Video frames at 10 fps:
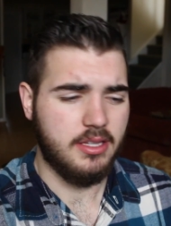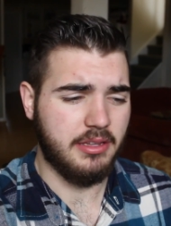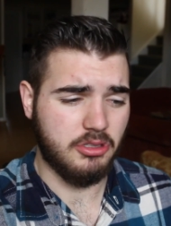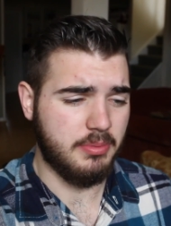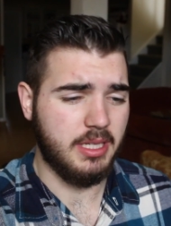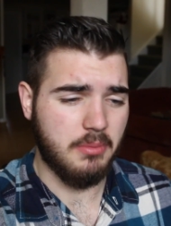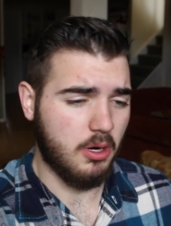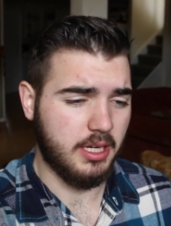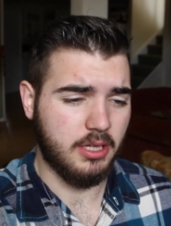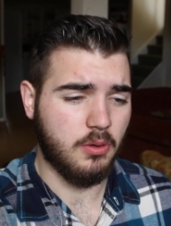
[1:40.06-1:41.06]
social media
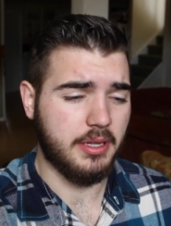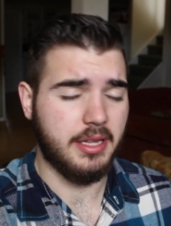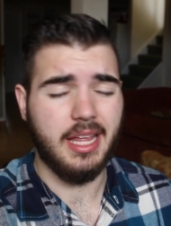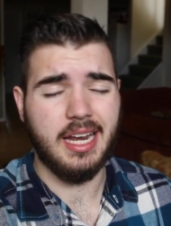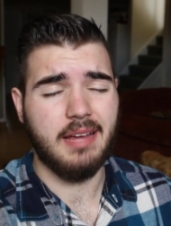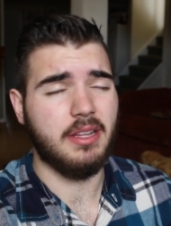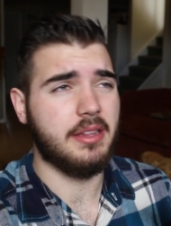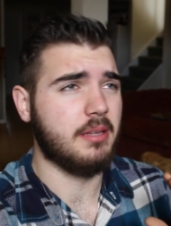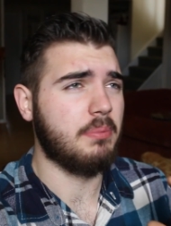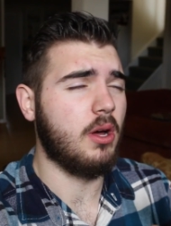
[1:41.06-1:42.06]
marketing courses, and I've
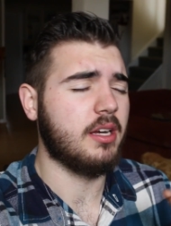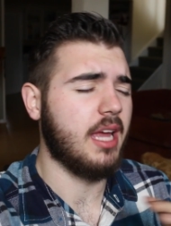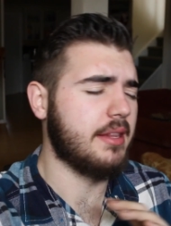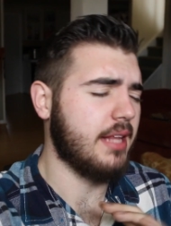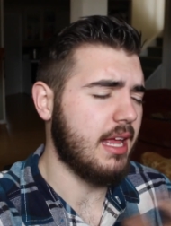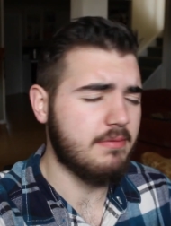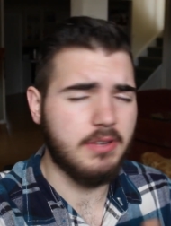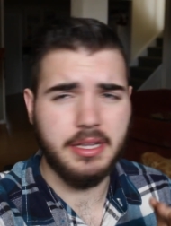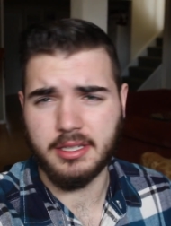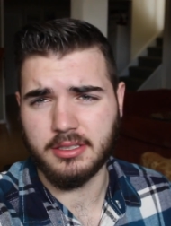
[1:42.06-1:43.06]
listened to podcasts
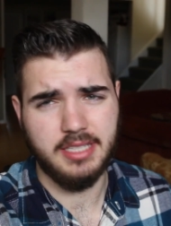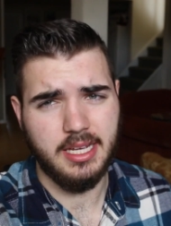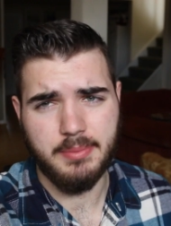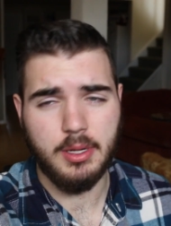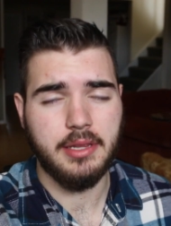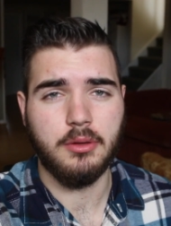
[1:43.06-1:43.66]
every single day about it.